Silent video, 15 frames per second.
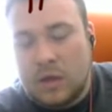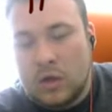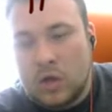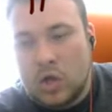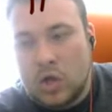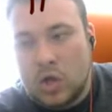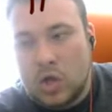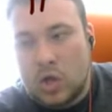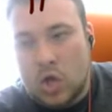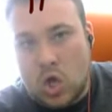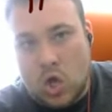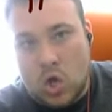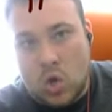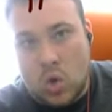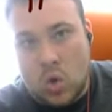
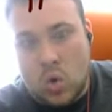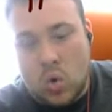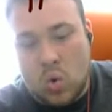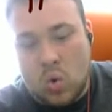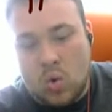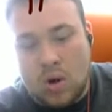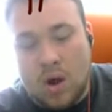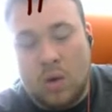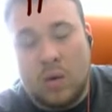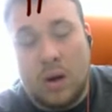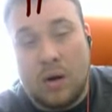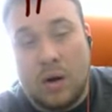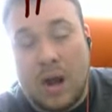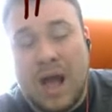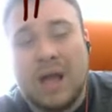So
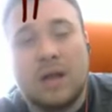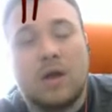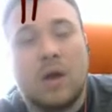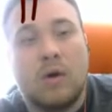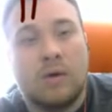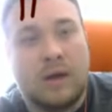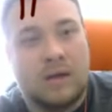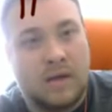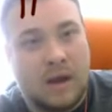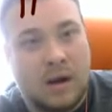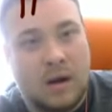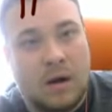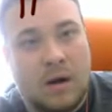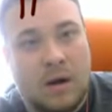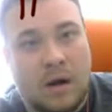we are not going
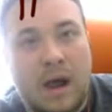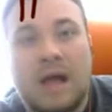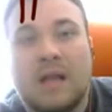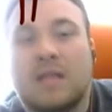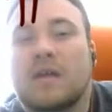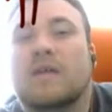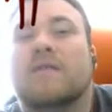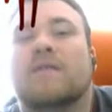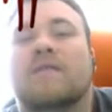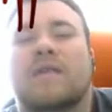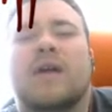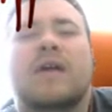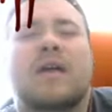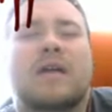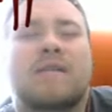there, not till
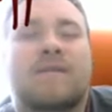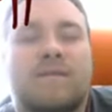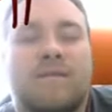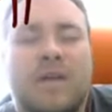very,